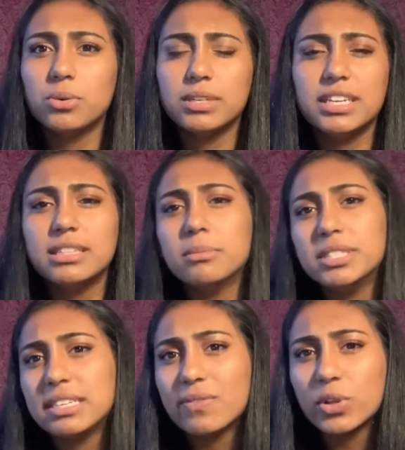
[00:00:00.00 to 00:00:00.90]
in the
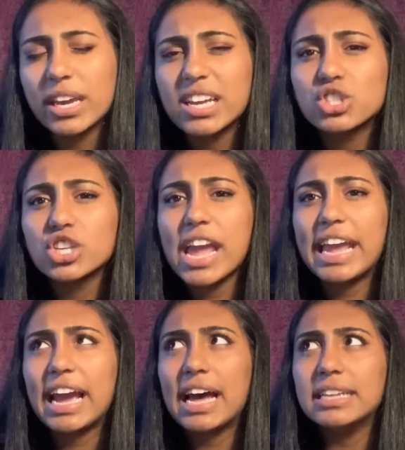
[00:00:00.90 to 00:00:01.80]
medieval age.
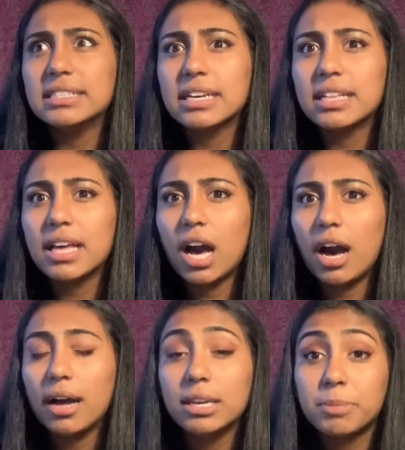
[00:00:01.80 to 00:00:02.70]
And
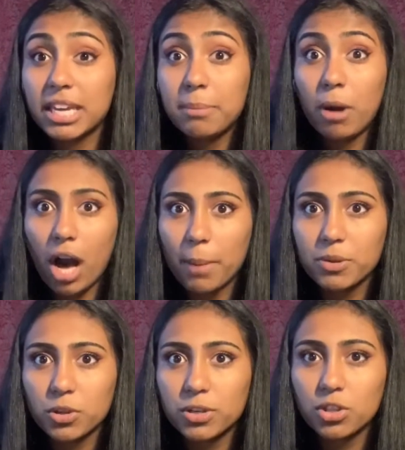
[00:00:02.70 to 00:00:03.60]
it became
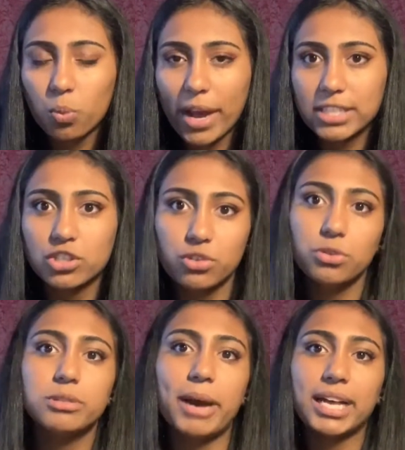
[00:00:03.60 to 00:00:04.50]
popular in the West
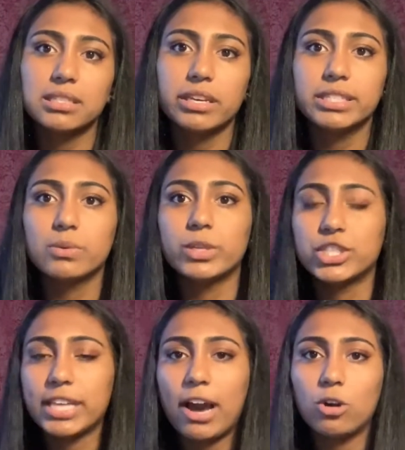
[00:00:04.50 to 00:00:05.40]
through Damascus, which
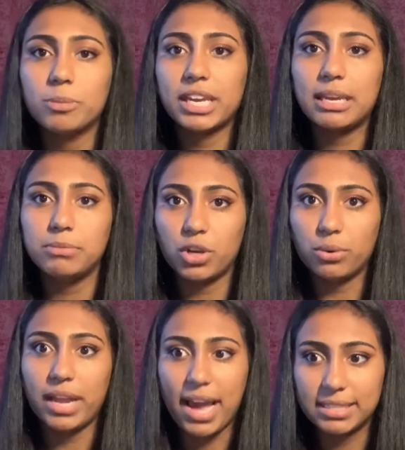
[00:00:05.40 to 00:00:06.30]
is how it became
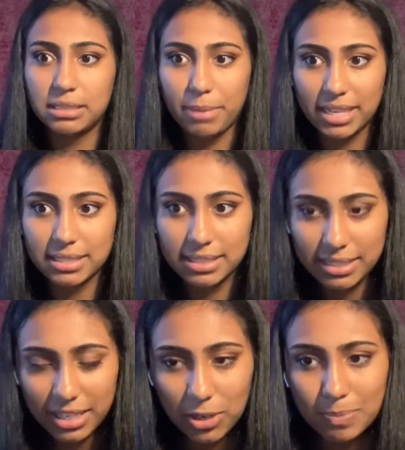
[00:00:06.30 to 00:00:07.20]
known as Damascus
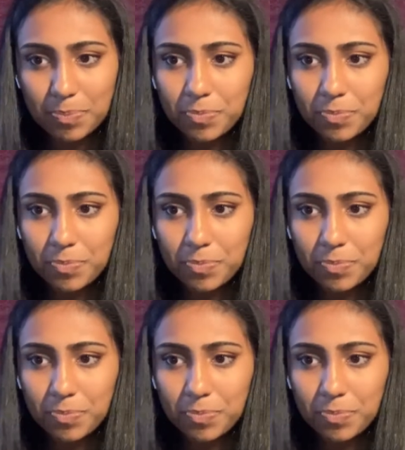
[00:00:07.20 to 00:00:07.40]
steel.